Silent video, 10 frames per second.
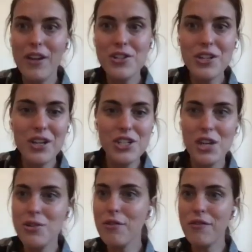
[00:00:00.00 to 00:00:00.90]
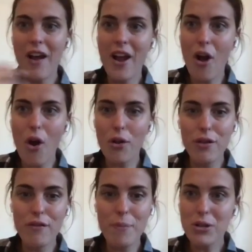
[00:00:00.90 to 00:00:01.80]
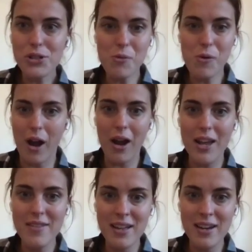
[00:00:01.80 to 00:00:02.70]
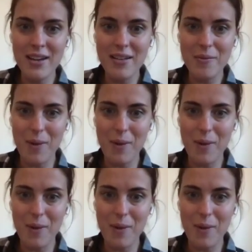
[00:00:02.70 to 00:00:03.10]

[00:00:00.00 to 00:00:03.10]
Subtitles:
We're eventually going to gentrify all of Baltimore, and then